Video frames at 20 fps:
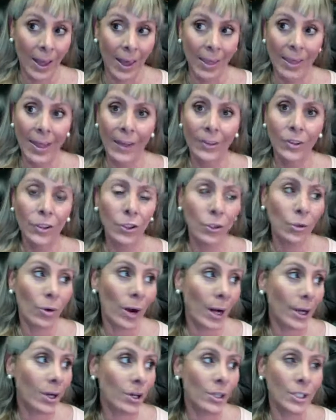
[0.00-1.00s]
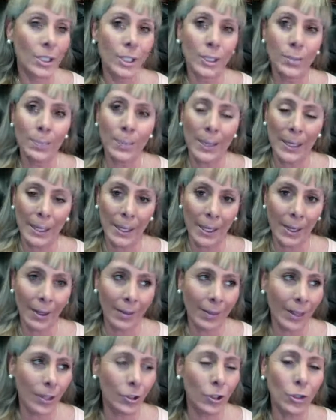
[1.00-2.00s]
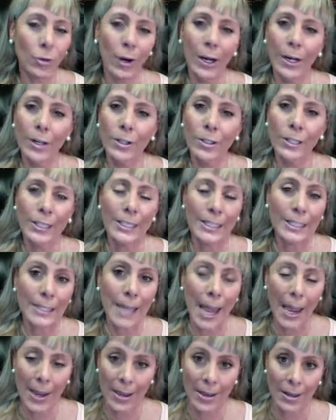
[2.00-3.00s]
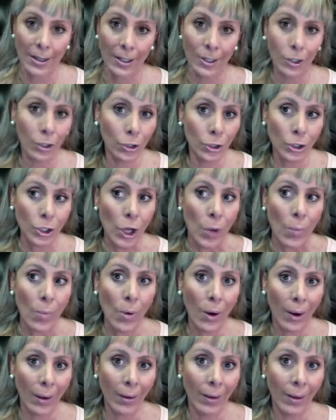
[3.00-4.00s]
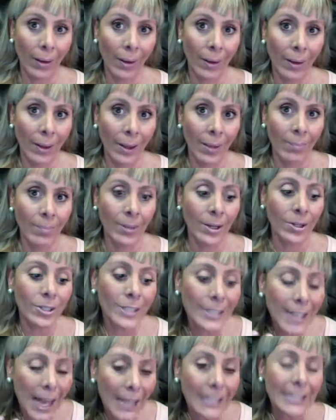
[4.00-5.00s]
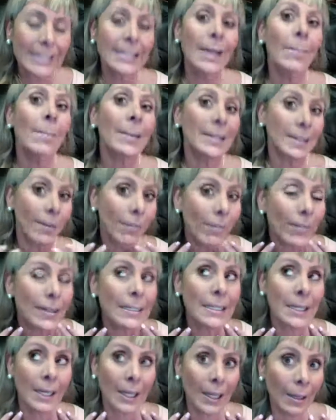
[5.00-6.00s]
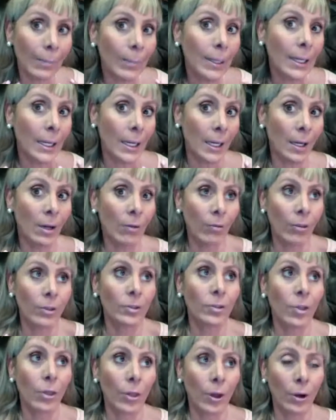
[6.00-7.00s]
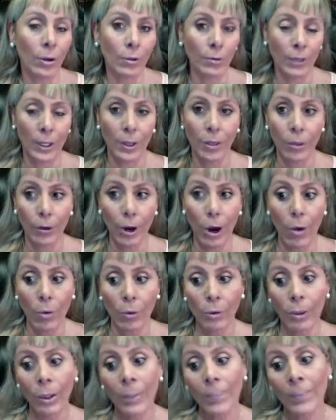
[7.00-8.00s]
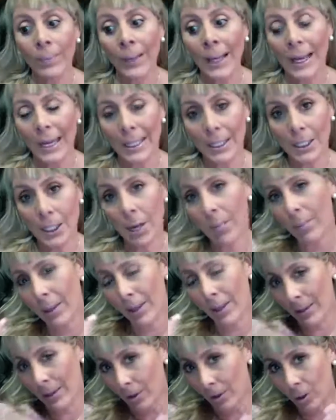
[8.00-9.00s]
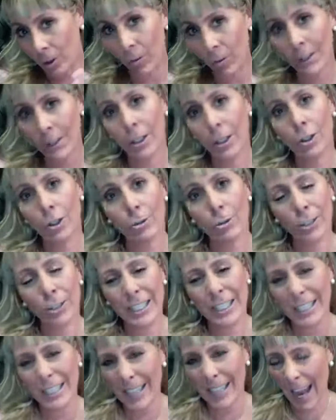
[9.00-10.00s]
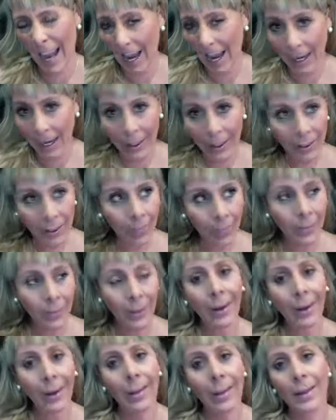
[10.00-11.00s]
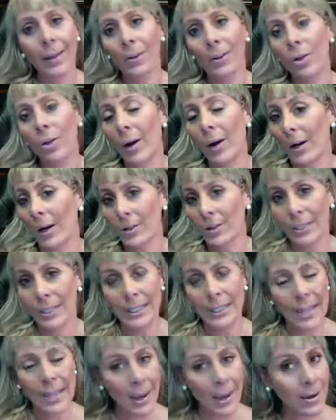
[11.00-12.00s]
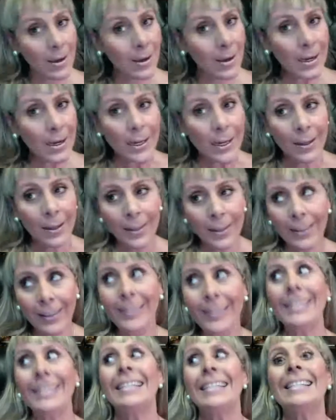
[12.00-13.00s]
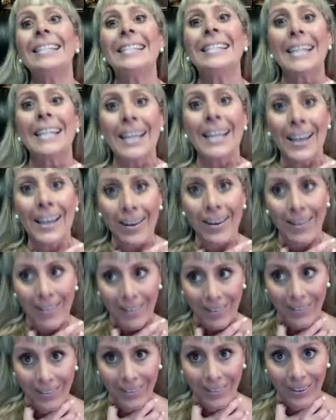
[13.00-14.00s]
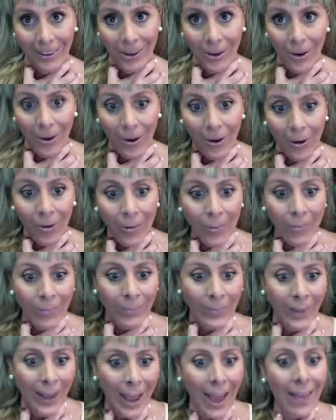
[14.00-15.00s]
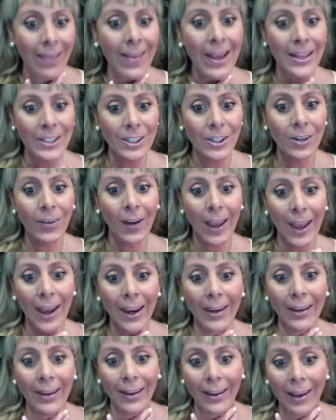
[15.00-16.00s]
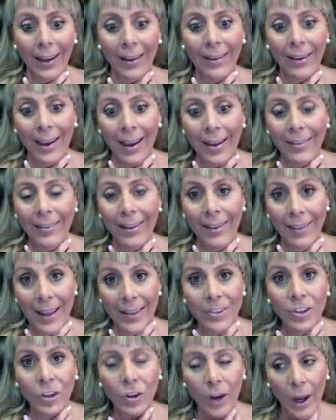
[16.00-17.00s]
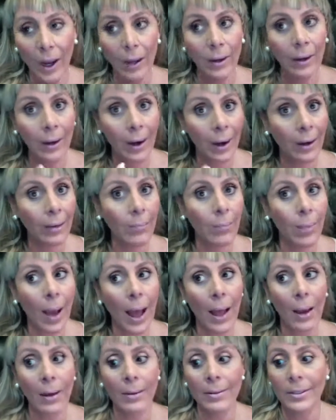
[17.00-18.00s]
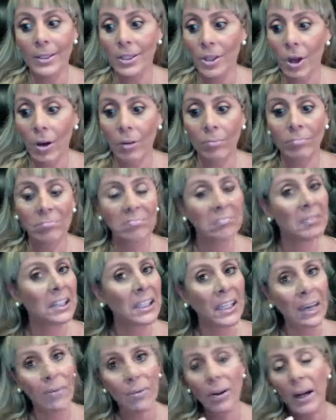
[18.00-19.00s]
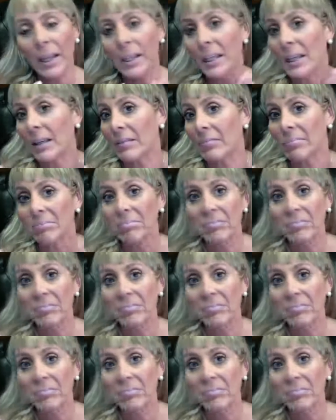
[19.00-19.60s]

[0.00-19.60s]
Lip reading: that you are not speaking, that you are not saying to someone, because that's the metaphysical meaning of the throat. It's something that you want to say that you are not saying, but is here, you know, and that's creating and that's creating an imbalance. So give Reiki